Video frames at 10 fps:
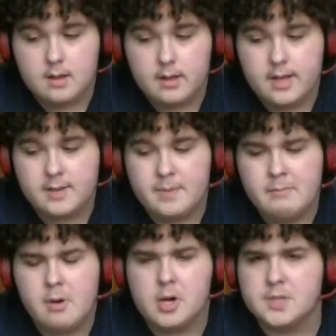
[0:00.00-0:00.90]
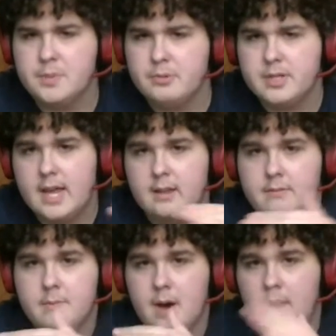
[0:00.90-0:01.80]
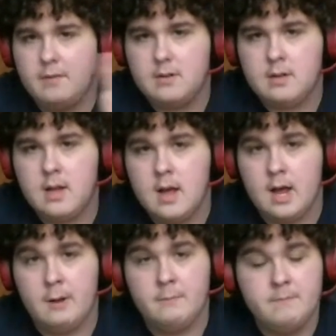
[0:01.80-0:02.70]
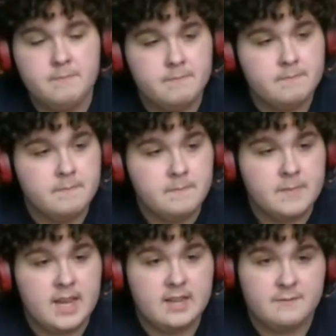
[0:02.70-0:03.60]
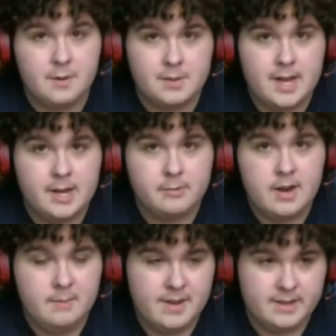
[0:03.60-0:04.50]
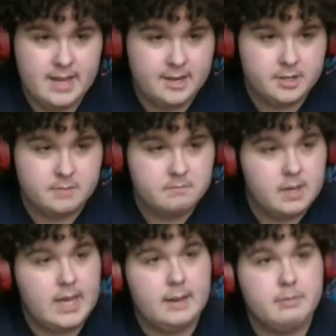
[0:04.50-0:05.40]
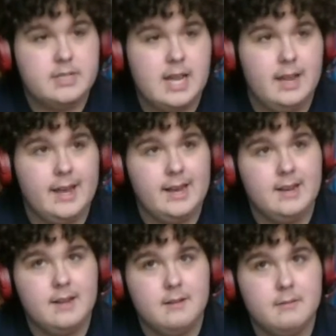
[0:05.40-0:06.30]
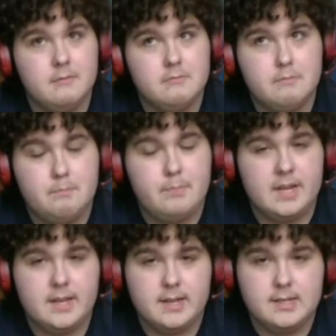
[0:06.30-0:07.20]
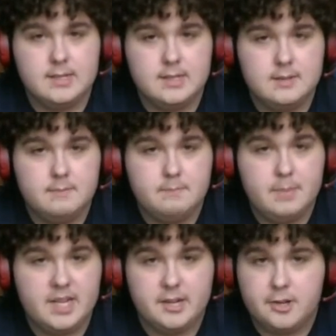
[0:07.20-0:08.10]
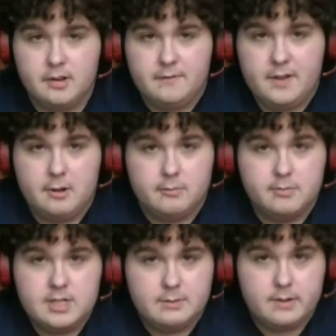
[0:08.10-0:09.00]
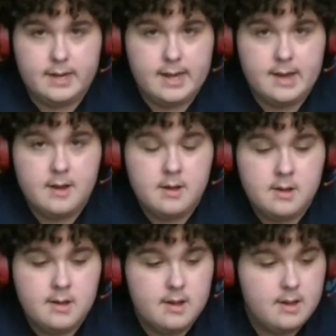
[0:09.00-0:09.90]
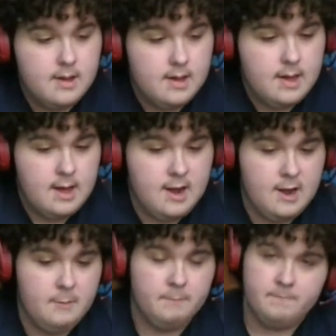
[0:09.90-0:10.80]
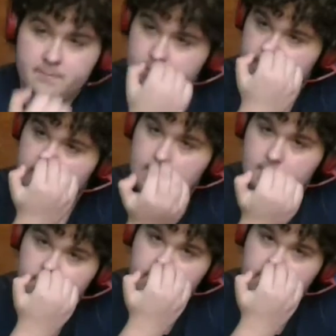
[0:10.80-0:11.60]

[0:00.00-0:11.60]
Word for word: it's been more smooth sailing for Marvel in the film category. I mean, they just keep selling billion dollar films every year. I don't feel